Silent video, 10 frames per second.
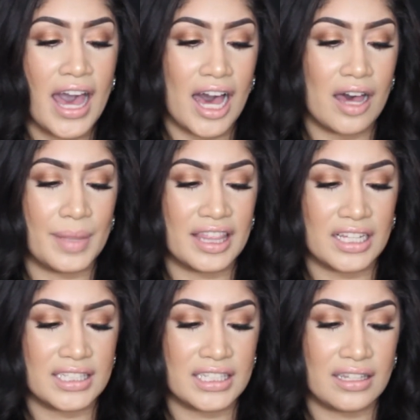and
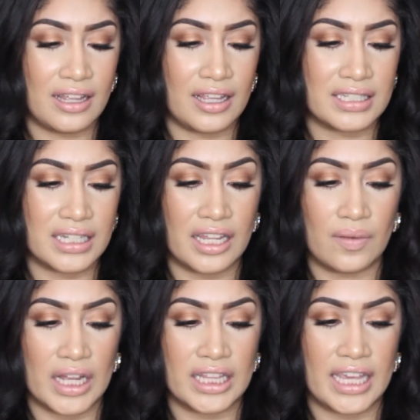that's the Sunday
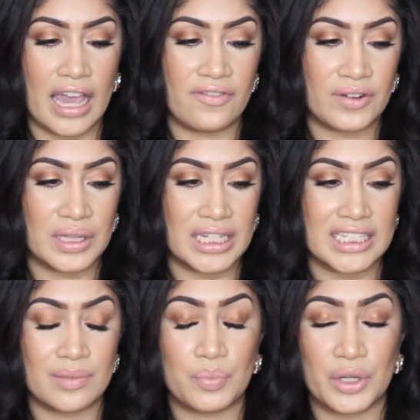Riley
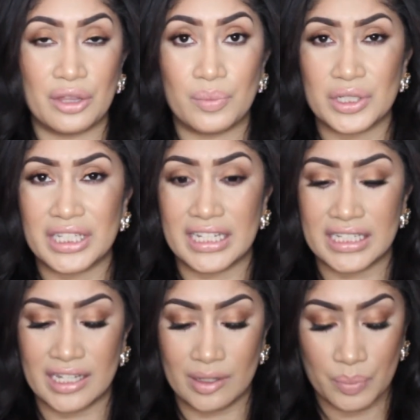Effortless Breathable
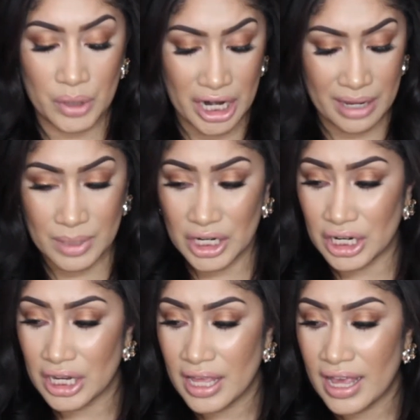Tinted
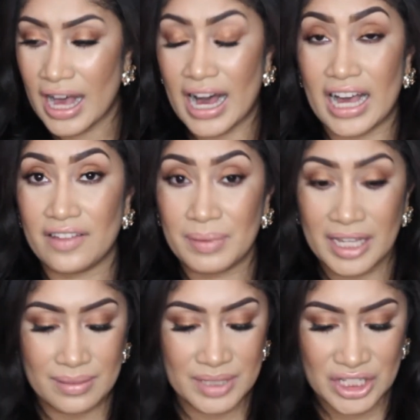Primer. I've
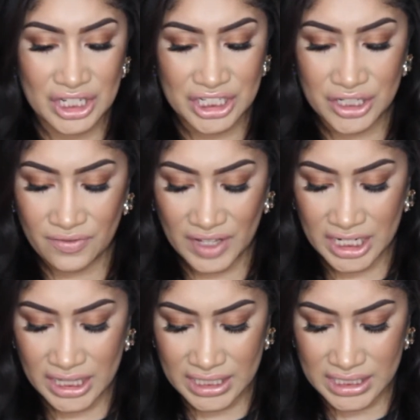become such a
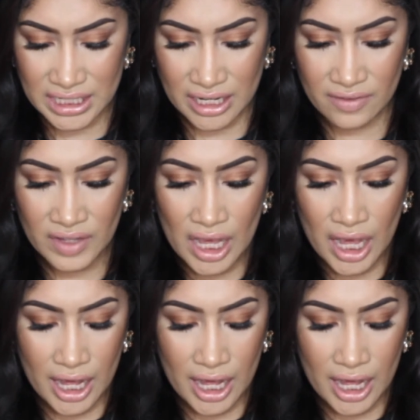fan of this stuff.